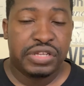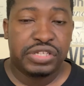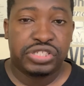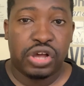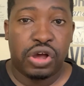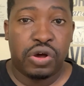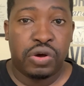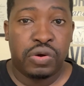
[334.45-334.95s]

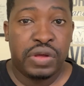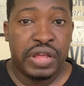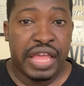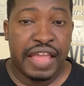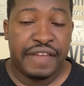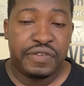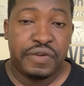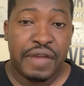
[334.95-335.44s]
So
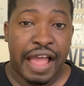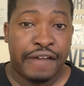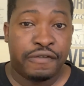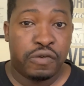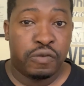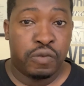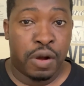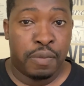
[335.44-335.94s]
if you
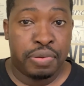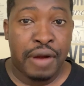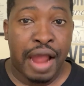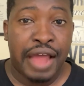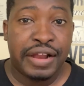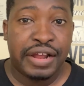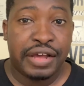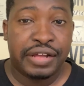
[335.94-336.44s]
have a
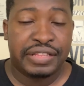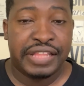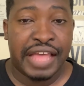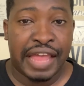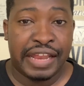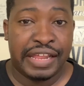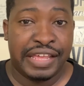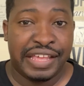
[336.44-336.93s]
product
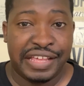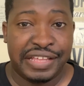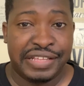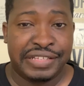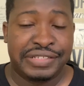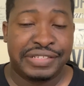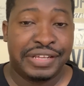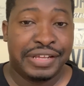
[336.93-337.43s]
that
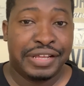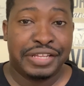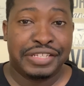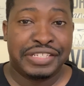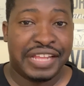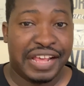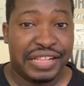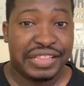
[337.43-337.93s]
is
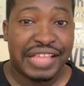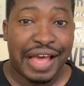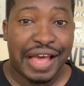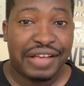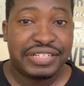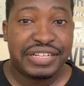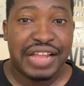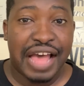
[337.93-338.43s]

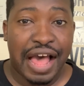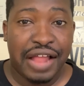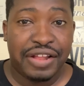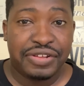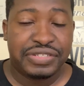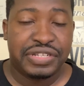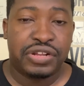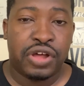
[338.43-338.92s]
$10,000,